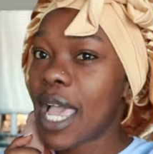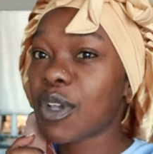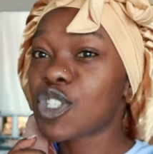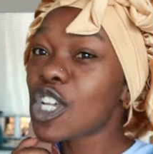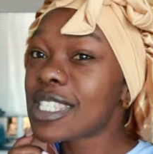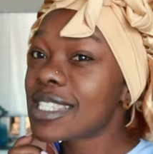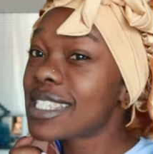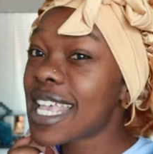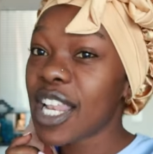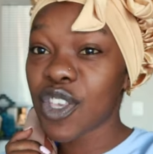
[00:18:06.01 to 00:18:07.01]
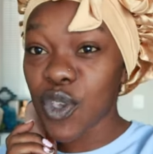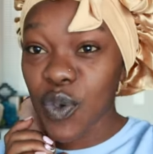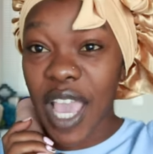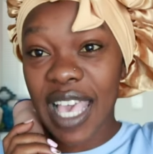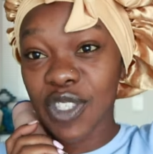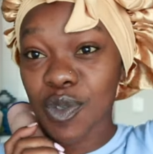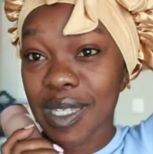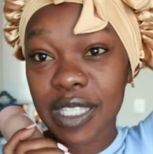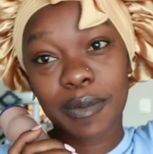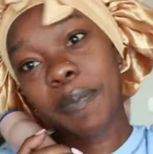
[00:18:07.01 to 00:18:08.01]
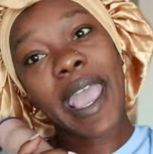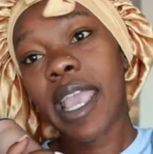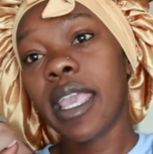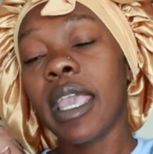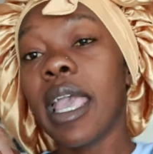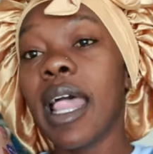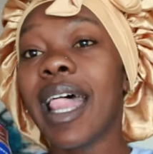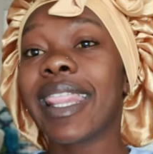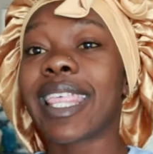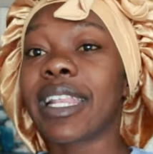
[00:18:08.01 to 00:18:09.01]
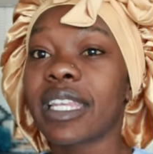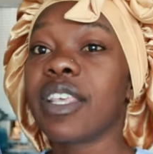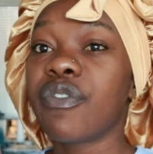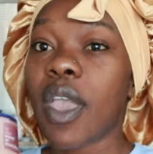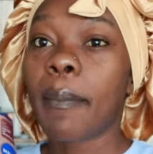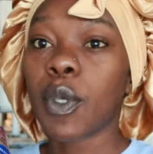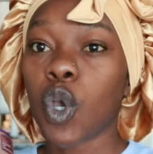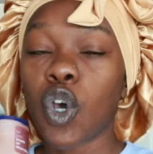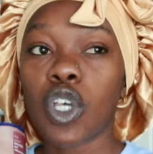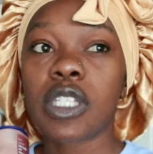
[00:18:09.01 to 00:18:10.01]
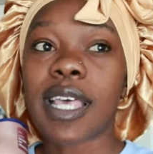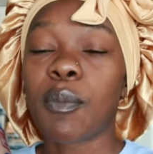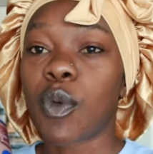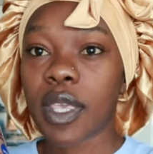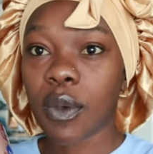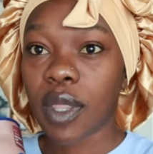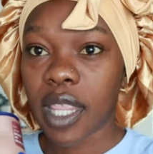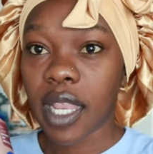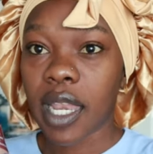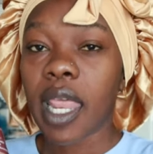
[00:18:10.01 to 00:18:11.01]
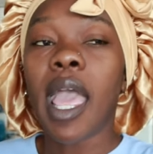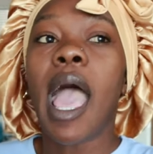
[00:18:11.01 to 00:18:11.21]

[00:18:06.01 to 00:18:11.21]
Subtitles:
I was not telling you guys you must buy that Nivea because I'm working with it.